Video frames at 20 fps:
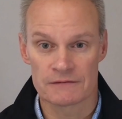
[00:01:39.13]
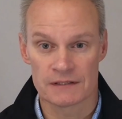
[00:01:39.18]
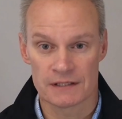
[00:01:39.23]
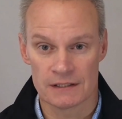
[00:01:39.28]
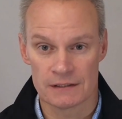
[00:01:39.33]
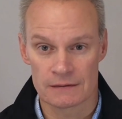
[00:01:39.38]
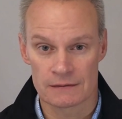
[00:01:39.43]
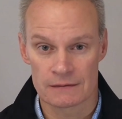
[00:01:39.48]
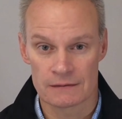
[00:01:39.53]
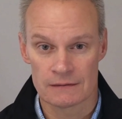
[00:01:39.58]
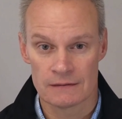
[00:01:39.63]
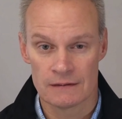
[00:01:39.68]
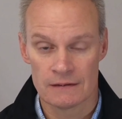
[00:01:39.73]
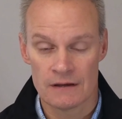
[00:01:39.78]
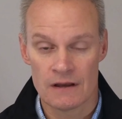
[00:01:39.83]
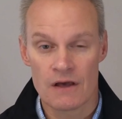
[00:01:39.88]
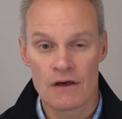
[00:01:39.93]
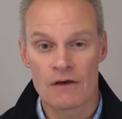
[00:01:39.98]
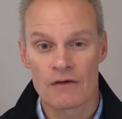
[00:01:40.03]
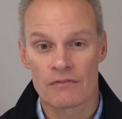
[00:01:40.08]
hear:
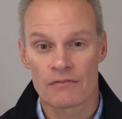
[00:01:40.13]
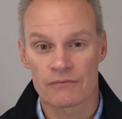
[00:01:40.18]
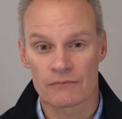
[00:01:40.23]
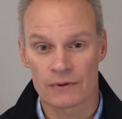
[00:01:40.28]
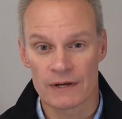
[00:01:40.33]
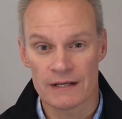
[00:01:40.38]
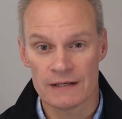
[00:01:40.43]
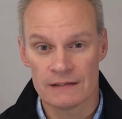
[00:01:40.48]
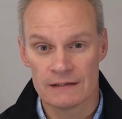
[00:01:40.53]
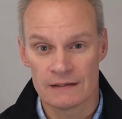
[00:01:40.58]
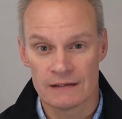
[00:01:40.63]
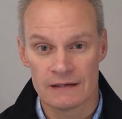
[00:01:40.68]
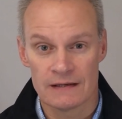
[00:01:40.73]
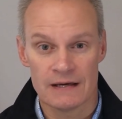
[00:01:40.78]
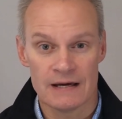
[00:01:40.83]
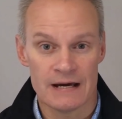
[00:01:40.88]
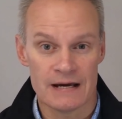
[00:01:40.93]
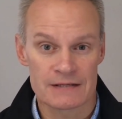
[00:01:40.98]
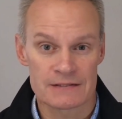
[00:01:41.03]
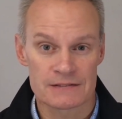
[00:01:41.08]
threat,
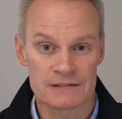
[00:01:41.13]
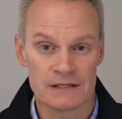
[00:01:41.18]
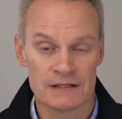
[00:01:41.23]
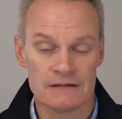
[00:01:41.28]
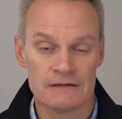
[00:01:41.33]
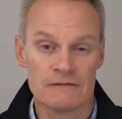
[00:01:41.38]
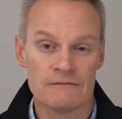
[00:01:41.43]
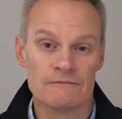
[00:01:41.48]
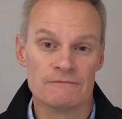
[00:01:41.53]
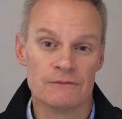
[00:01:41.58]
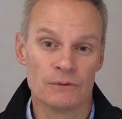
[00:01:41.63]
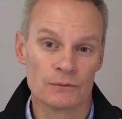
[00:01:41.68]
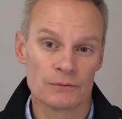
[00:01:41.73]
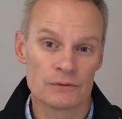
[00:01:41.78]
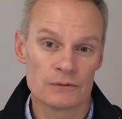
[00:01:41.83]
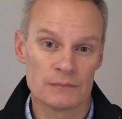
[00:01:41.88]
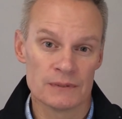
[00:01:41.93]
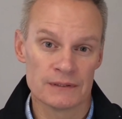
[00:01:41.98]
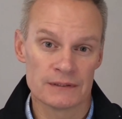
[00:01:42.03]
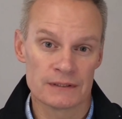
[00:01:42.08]
asset,
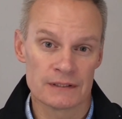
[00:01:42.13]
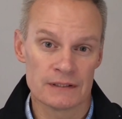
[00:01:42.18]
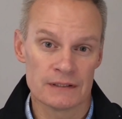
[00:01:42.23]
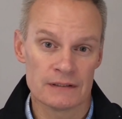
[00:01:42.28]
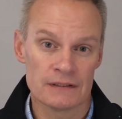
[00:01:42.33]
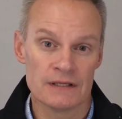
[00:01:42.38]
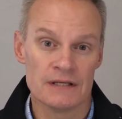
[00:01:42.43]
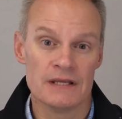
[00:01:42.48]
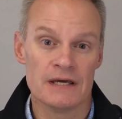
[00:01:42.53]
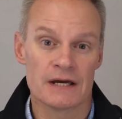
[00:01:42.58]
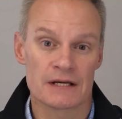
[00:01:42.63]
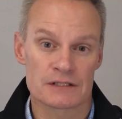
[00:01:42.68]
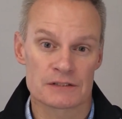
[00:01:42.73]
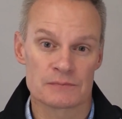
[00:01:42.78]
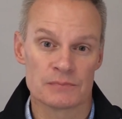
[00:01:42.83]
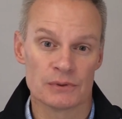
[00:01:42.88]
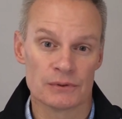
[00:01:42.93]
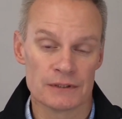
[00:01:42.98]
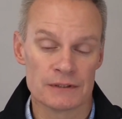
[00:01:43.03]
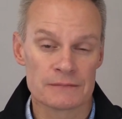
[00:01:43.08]
vulnerability, and
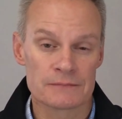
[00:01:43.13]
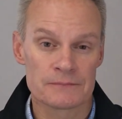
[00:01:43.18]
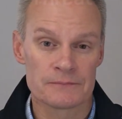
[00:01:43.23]
exploit.